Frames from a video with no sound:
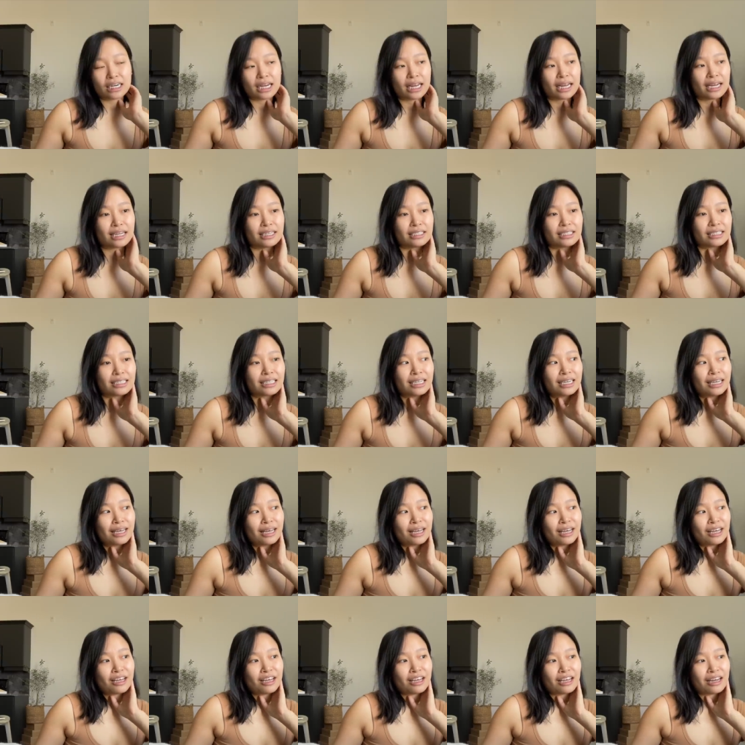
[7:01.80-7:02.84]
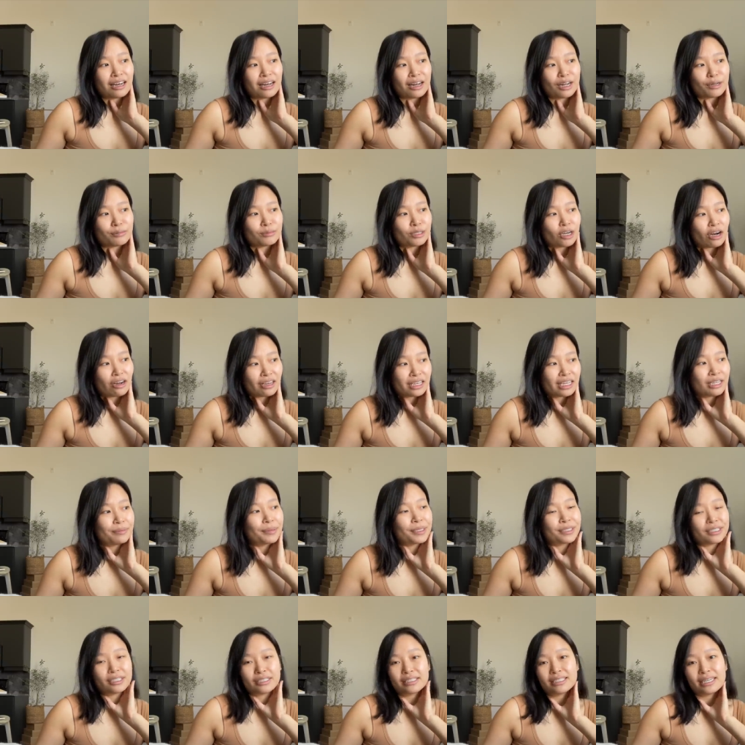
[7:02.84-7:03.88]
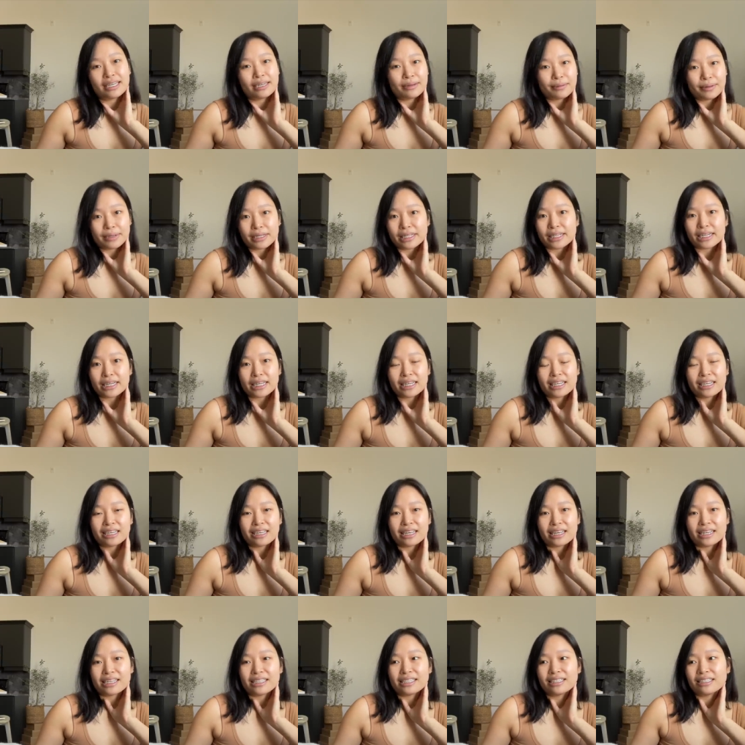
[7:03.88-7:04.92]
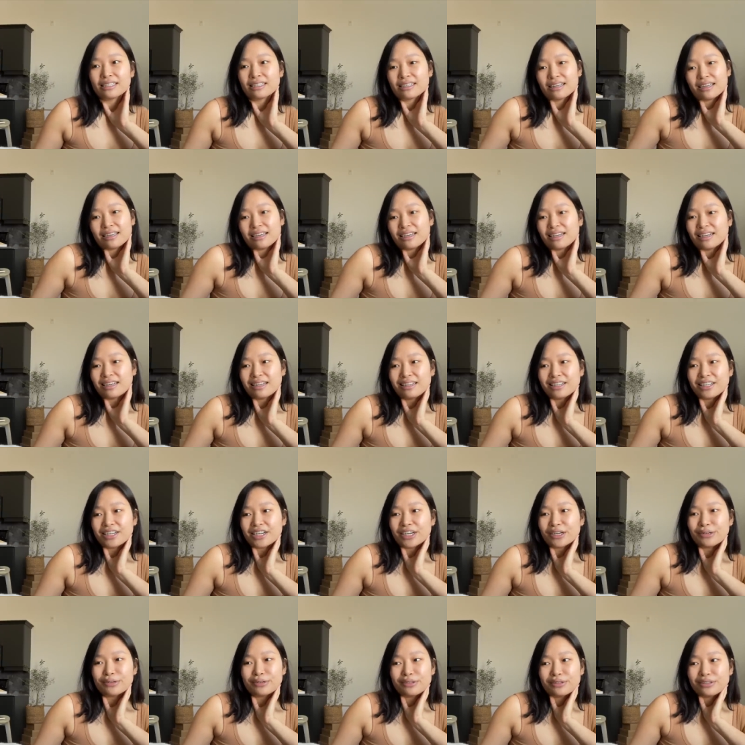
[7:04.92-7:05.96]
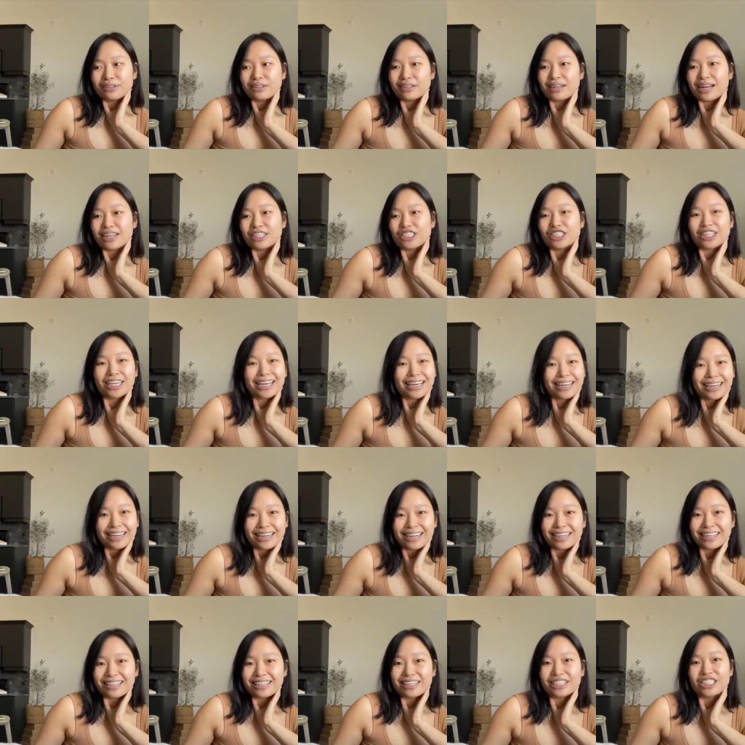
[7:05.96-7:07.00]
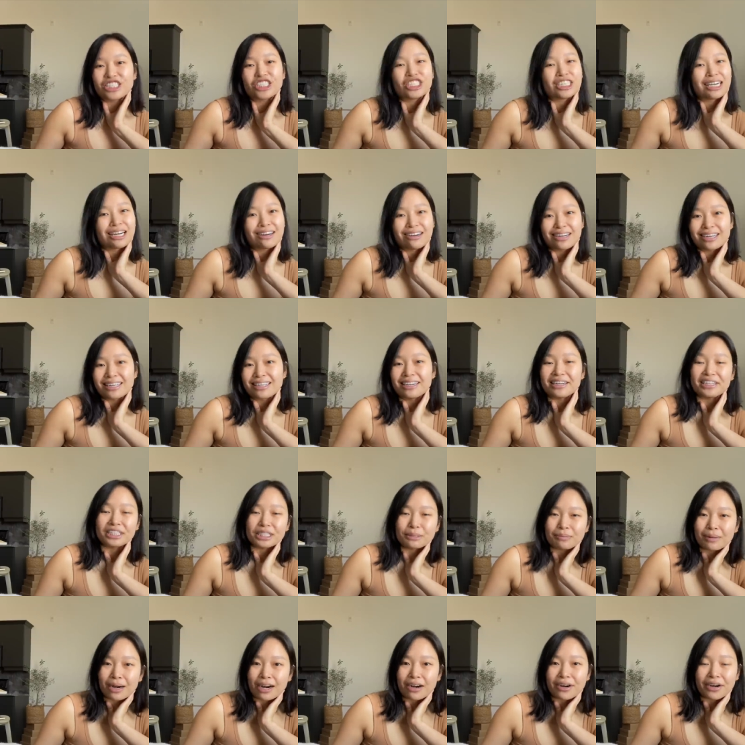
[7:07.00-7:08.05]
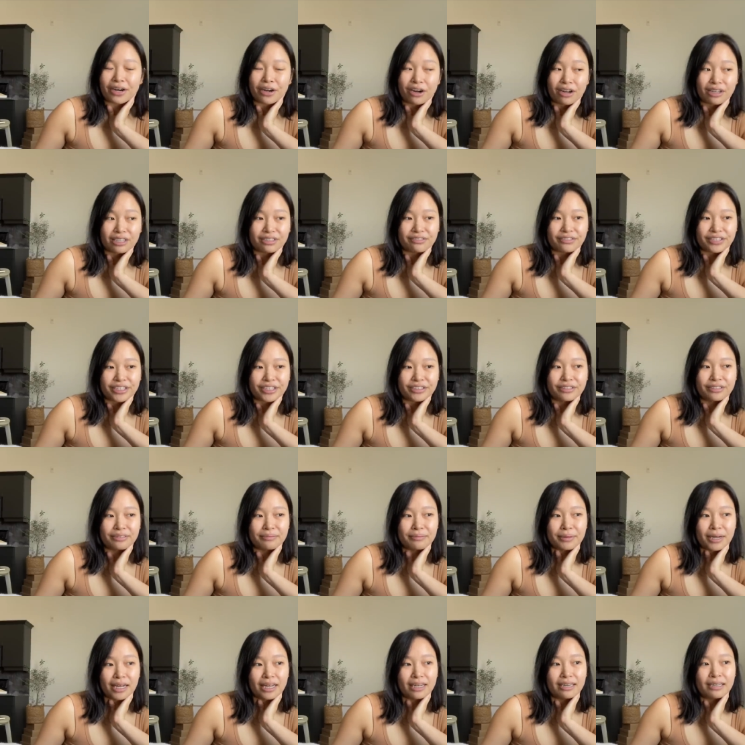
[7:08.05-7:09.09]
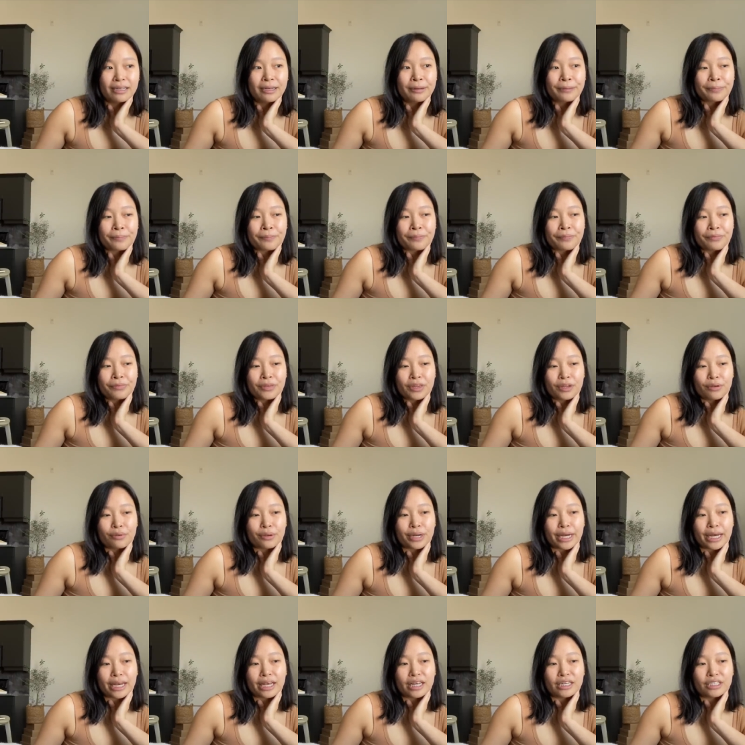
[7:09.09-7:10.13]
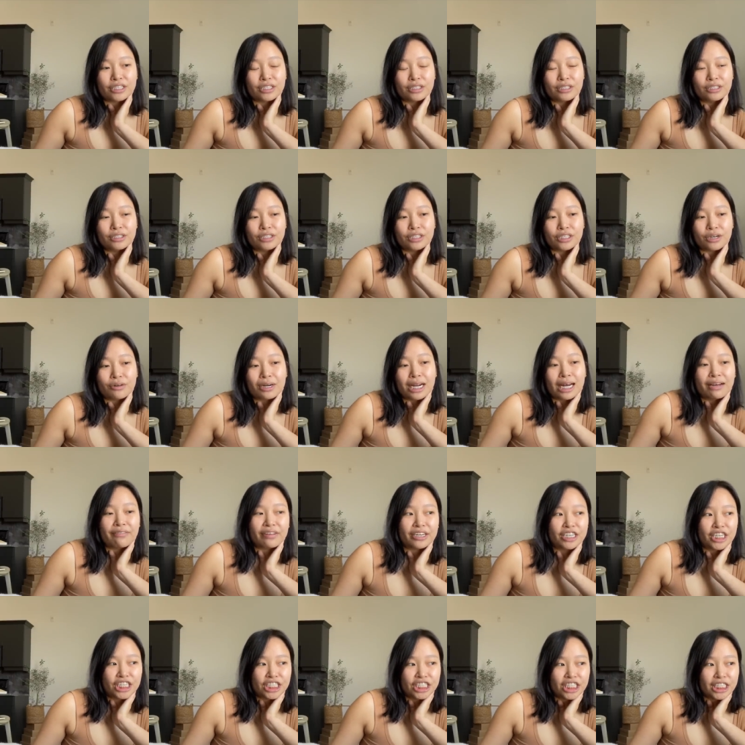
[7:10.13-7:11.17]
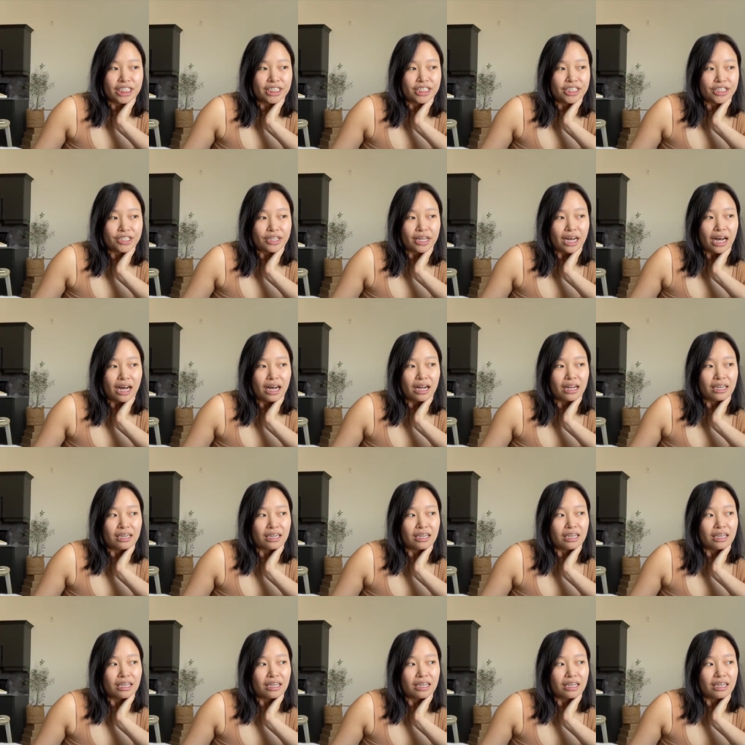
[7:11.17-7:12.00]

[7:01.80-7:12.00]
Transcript: and talking about sustainability and, you know, educating and sharing and inspiring all of you. But when I don't have energy to do that,